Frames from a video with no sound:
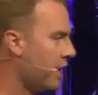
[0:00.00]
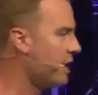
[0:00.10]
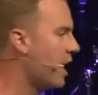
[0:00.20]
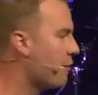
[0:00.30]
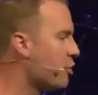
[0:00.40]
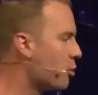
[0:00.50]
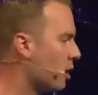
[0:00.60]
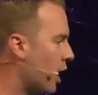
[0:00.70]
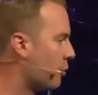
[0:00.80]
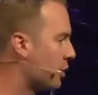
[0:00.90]
And
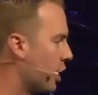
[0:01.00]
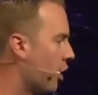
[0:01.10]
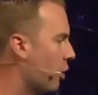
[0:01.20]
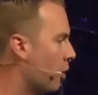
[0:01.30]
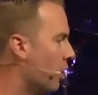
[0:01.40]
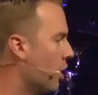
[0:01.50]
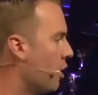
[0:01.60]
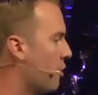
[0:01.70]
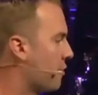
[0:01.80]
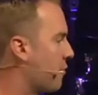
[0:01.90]
everywhere I would go,
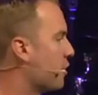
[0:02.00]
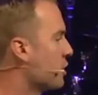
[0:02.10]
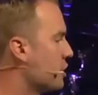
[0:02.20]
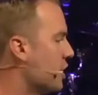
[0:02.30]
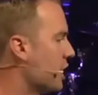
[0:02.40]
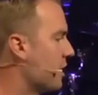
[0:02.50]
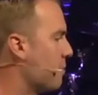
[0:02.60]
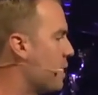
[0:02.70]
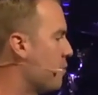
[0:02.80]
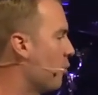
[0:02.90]
the first thing
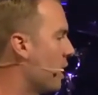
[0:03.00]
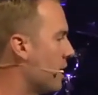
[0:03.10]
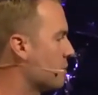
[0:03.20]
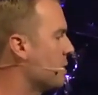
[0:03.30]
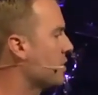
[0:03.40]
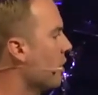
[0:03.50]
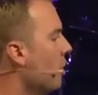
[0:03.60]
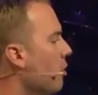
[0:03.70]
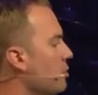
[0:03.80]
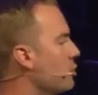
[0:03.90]
that people would ask me is,
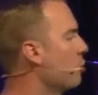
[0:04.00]
oh, so